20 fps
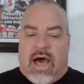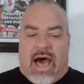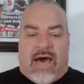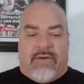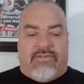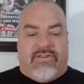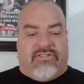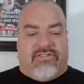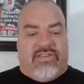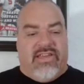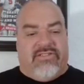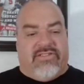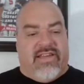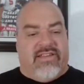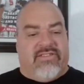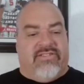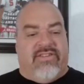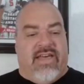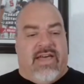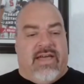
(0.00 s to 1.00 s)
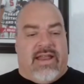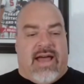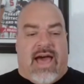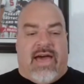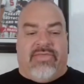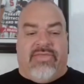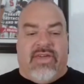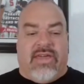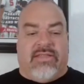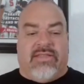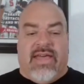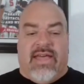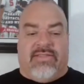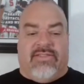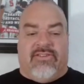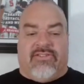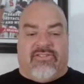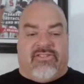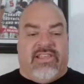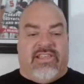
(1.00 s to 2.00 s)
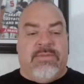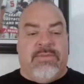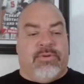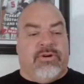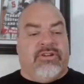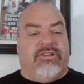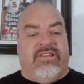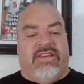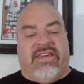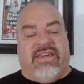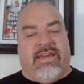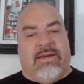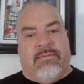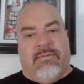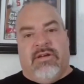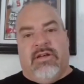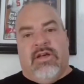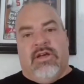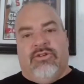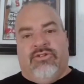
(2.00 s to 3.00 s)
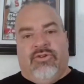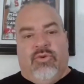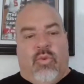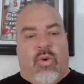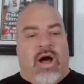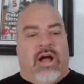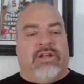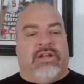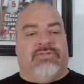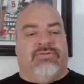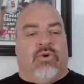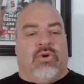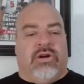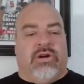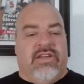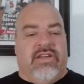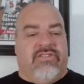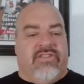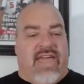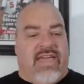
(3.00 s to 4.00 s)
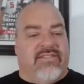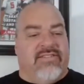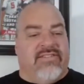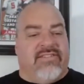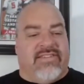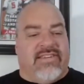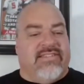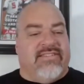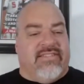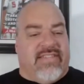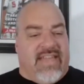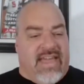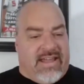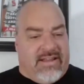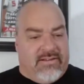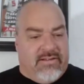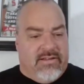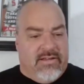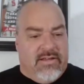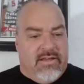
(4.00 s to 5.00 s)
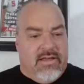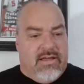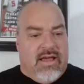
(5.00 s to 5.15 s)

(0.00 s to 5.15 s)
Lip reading: obviously, as I said, I think that the sleeper team to watch for is NC State.